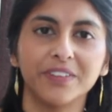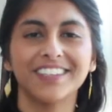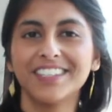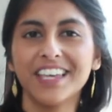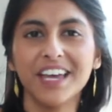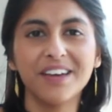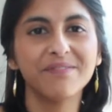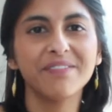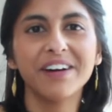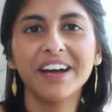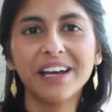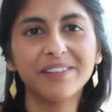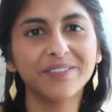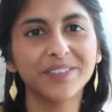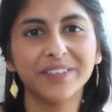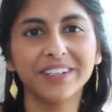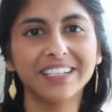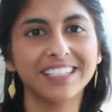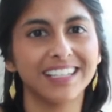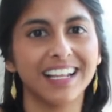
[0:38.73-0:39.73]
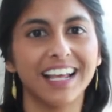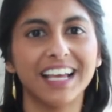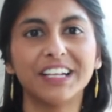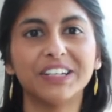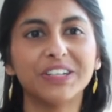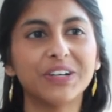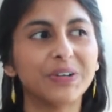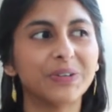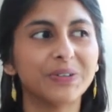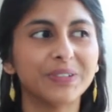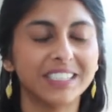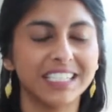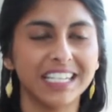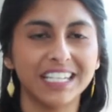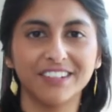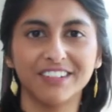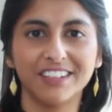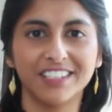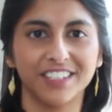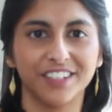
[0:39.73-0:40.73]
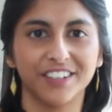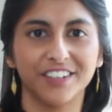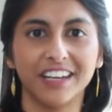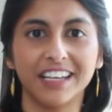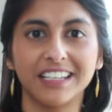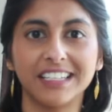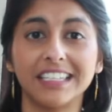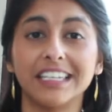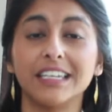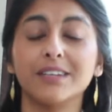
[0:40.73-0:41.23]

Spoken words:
The same way I'm always like, not all deaneries are created